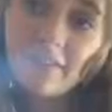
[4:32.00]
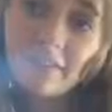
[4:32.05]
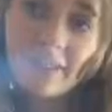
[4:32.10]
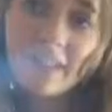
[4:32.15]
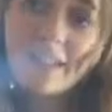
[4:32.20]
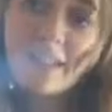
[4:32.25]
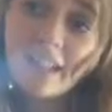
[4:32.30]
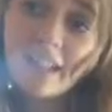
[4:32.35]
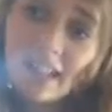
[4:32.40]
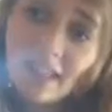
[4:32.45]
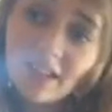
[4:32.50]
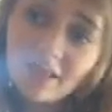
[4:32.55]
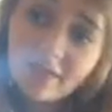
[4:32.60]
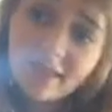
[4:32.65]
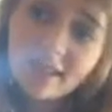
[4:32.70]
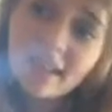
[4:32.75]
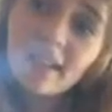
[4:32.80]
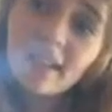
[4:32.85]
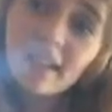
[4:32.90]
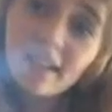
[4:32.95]
if he
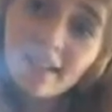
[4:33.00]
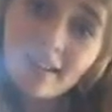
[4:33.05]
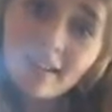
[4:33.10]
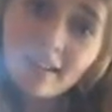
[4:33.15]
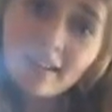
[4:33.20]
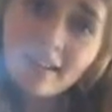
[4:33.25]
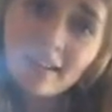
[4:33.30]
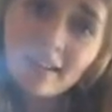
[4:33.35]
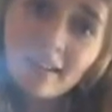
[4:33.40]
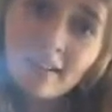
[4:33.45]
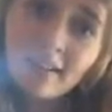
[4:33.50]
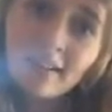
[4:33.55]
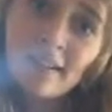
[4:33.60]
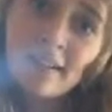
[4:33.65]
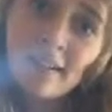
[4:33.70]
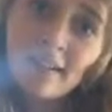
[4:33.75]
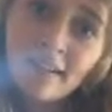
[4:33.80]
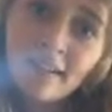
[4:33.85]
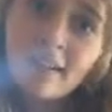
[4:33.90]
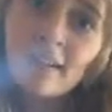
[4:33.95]
leaves,
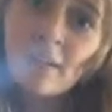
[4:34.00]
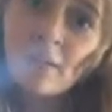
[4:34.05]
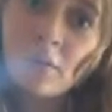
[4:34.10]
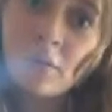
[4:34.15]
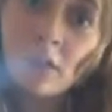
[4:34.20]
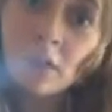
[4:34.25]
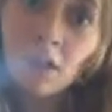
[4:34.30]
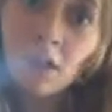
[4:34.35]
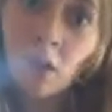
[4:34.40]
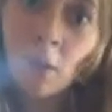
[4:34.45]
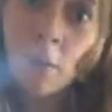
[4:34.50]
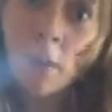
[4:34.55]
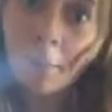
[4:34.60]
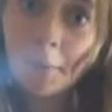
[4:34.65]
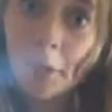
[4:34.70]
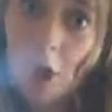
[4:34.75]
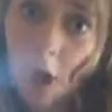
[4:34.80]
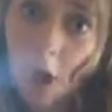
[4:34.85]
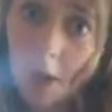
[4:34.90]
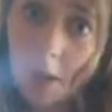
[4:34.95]
you know, you know what
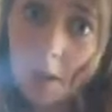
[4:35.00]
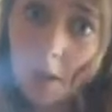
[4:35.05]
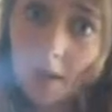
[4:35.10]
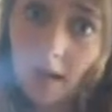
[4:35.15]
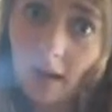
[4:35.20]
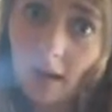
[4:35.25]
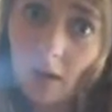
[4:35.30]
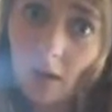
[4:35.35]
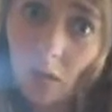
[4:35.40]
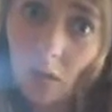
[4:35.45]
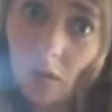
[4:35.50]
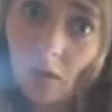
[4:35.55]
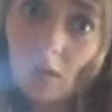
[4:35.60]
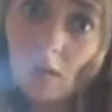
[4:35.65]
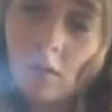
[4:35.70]
I'm talking about.